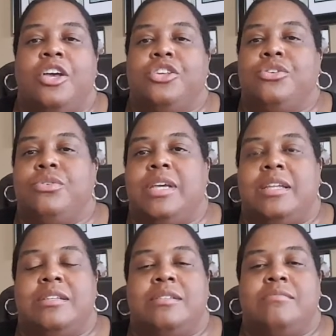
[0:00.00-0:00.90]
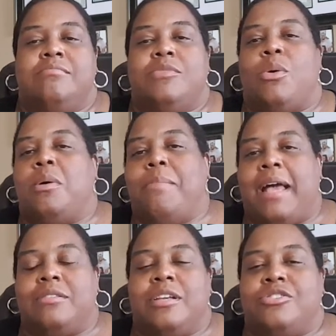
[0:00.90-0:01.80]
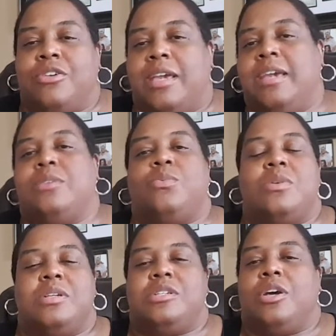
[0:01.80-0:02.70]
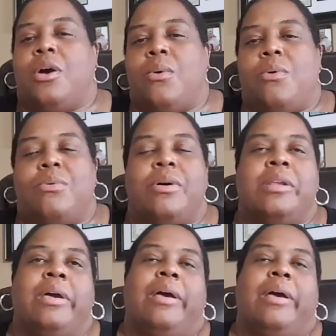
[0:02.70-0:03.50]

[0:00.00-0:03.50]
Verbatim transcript: you didn't know about that your kid wanted to go on.